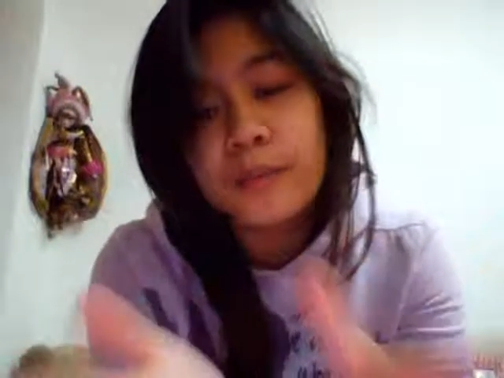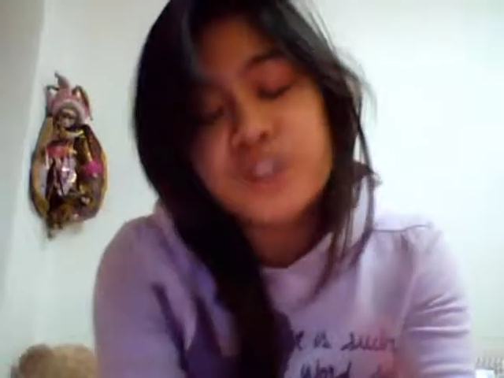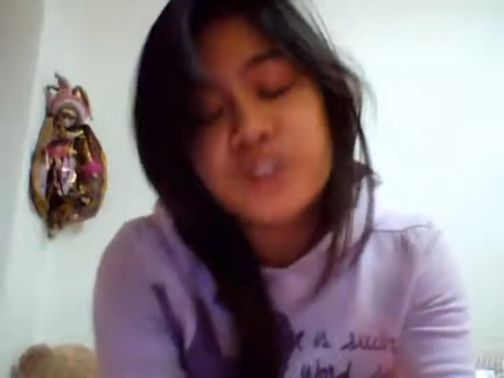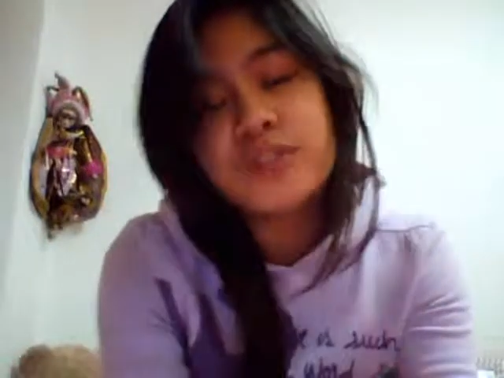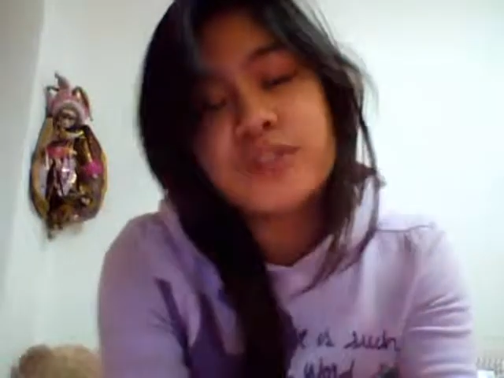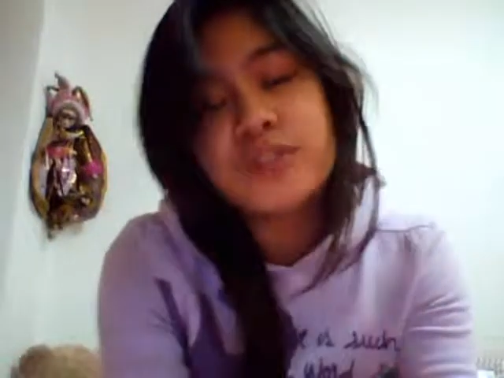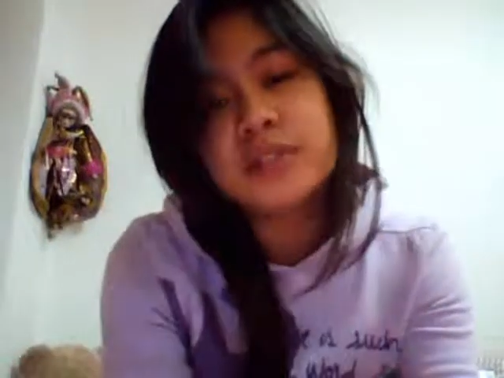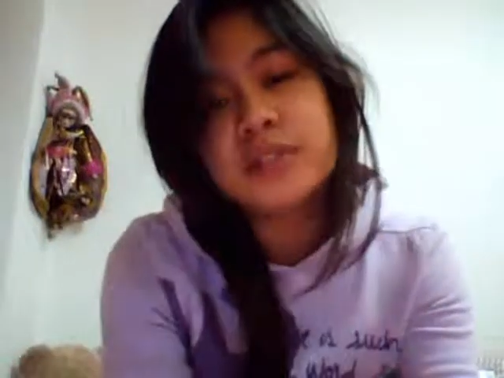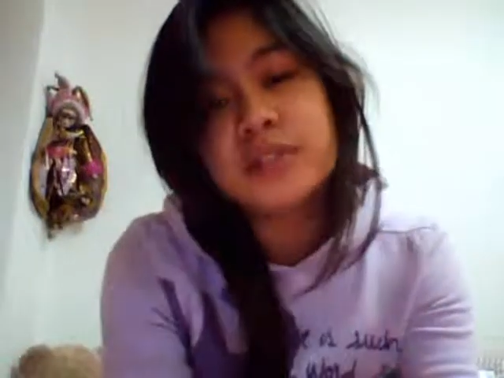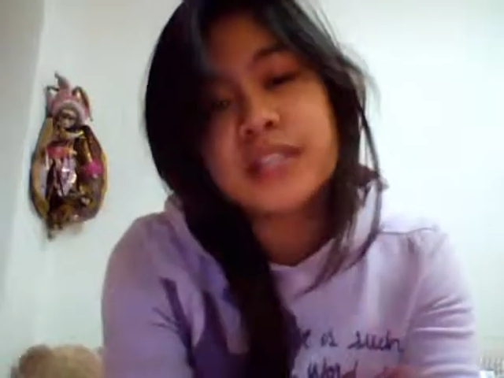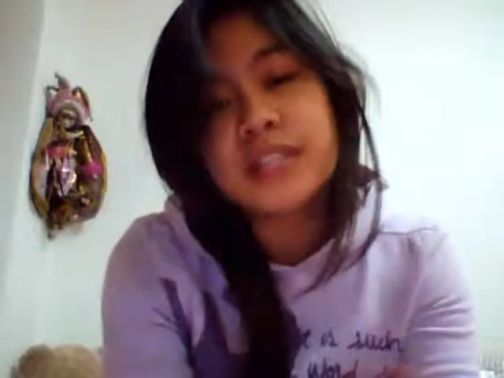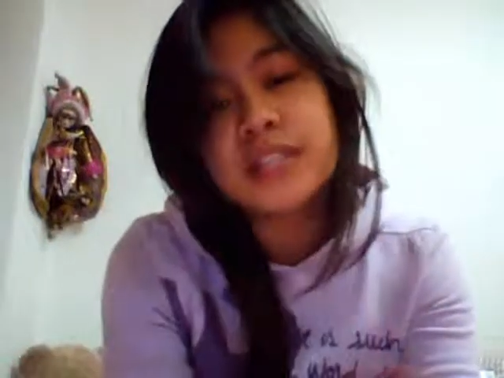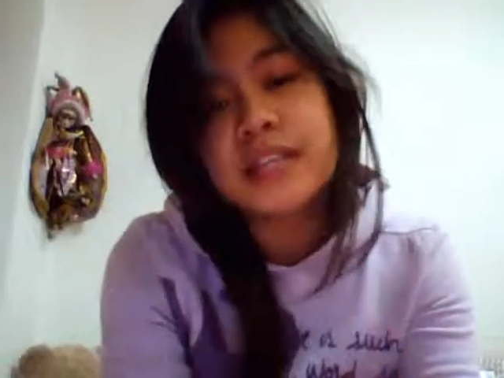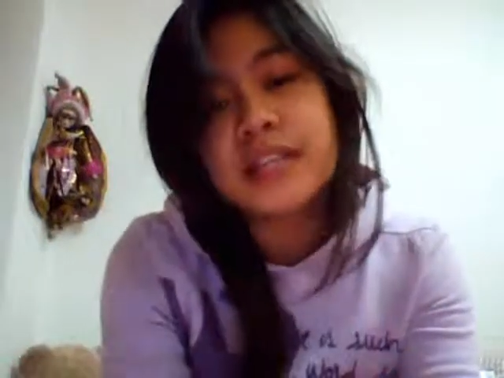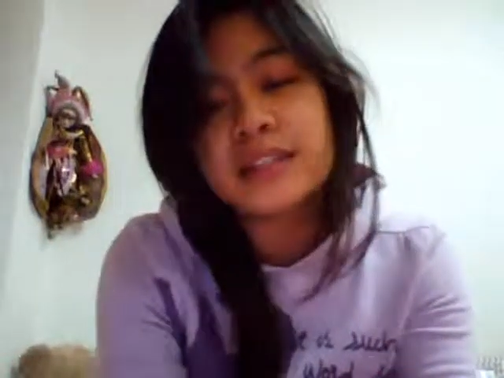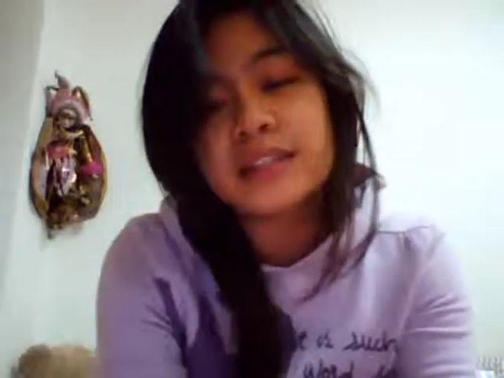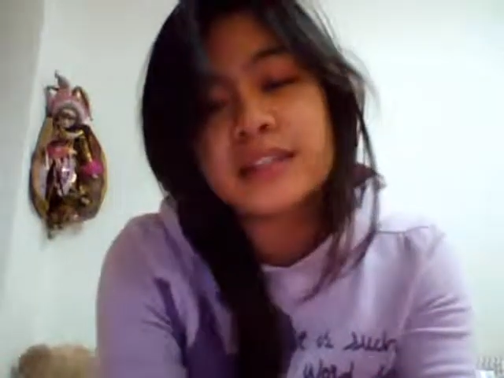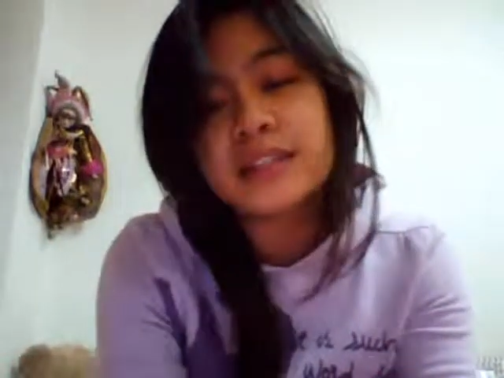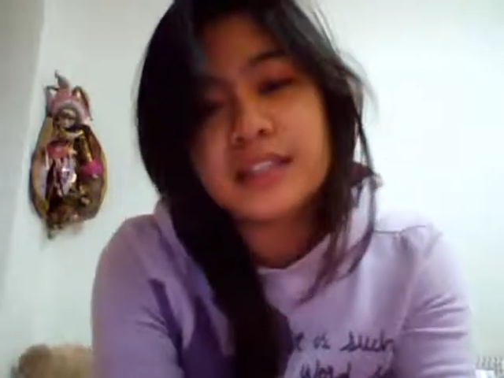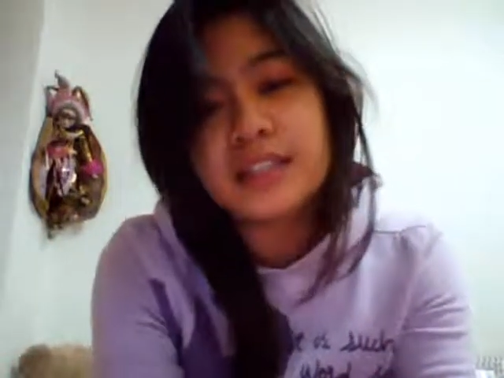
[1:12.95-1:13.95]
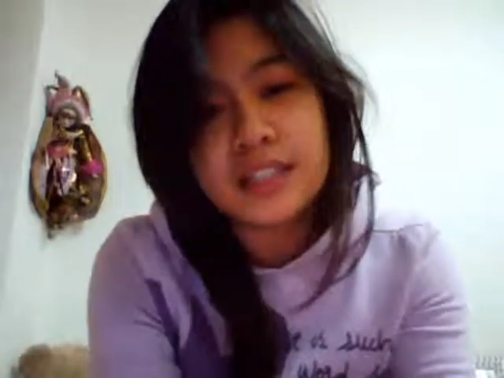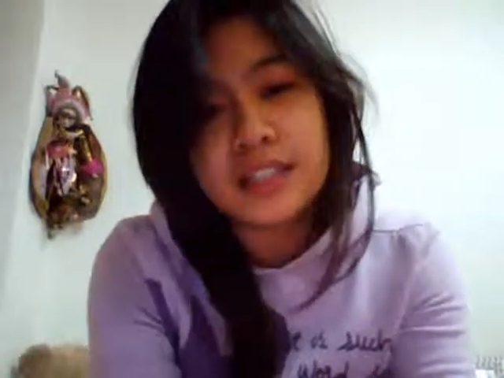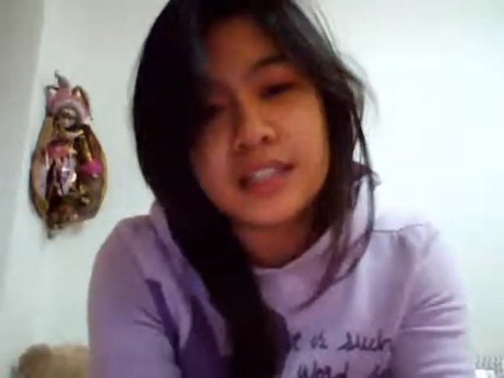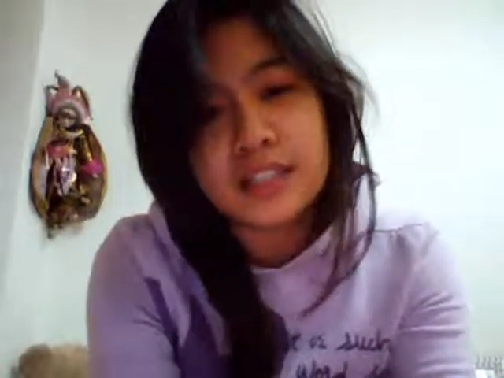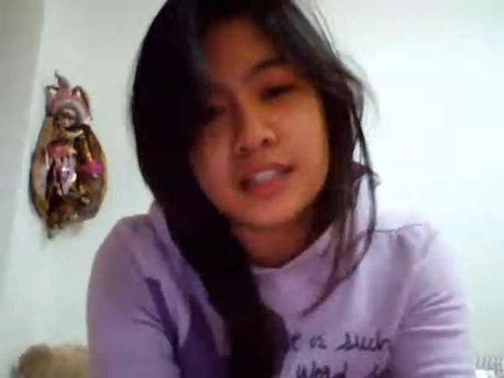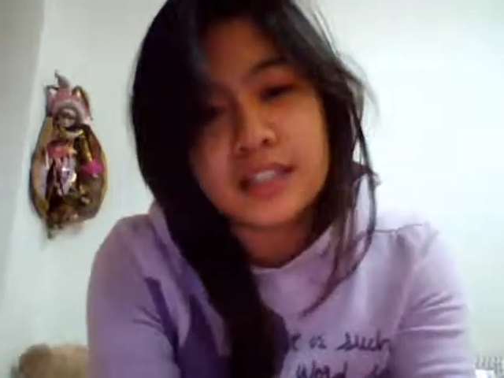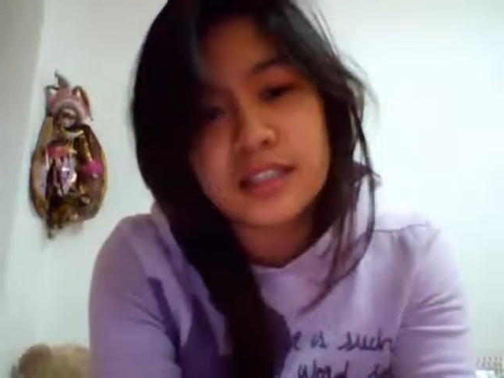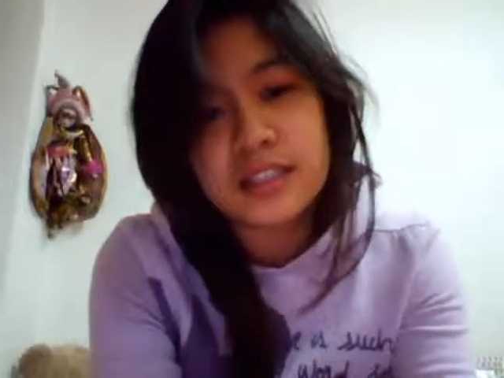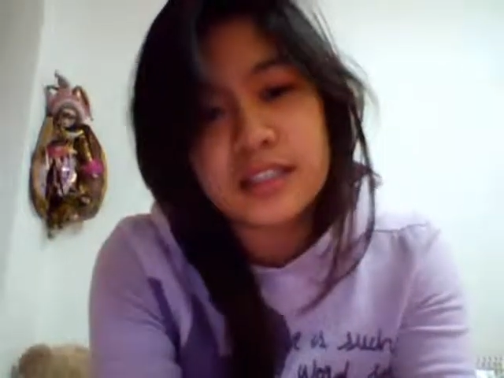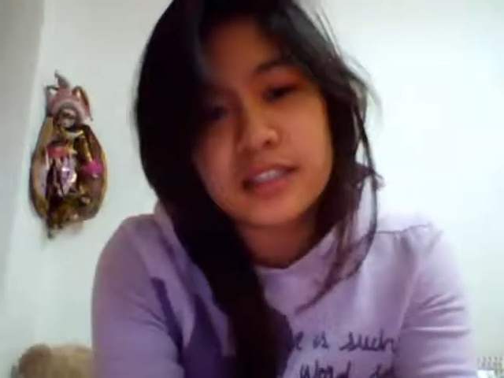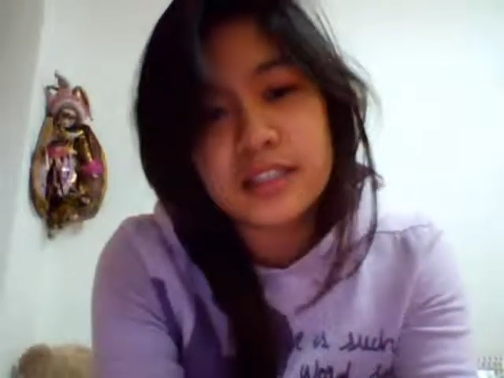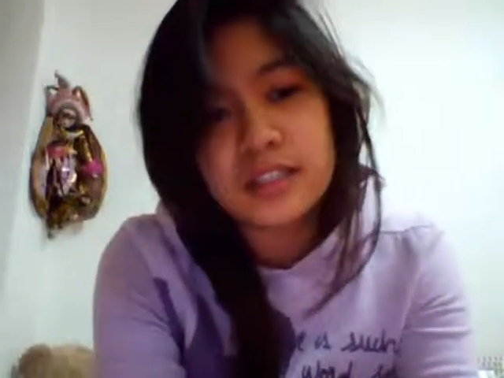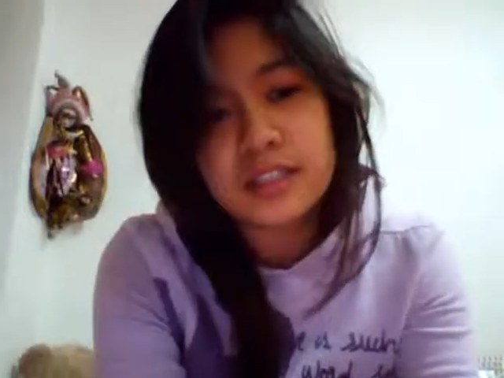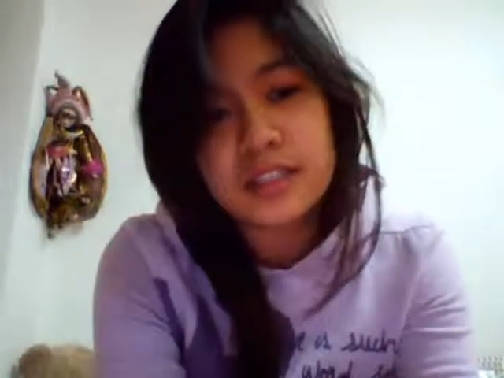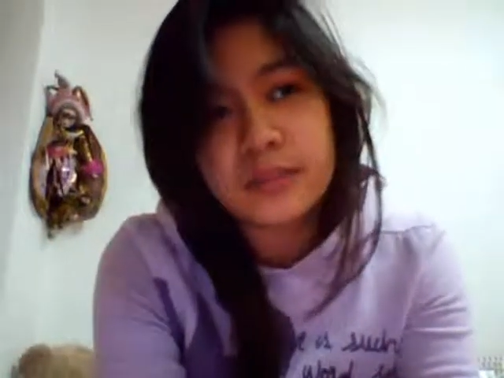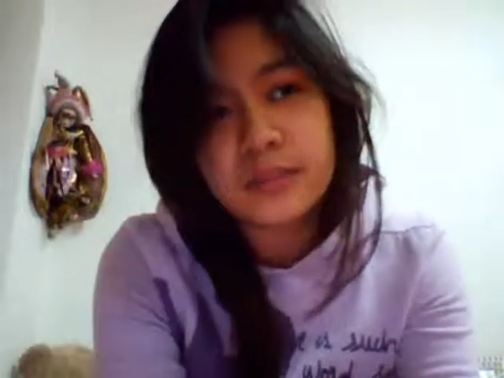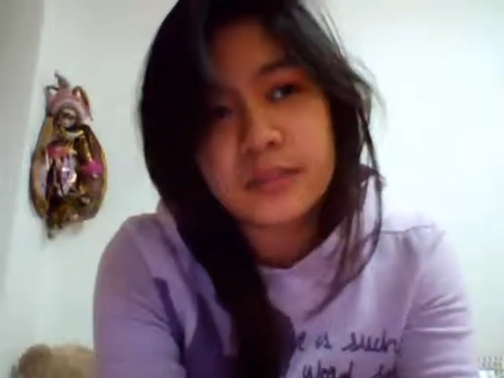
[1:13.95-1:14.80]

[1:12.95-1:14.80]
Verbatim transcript: of you will say that it is.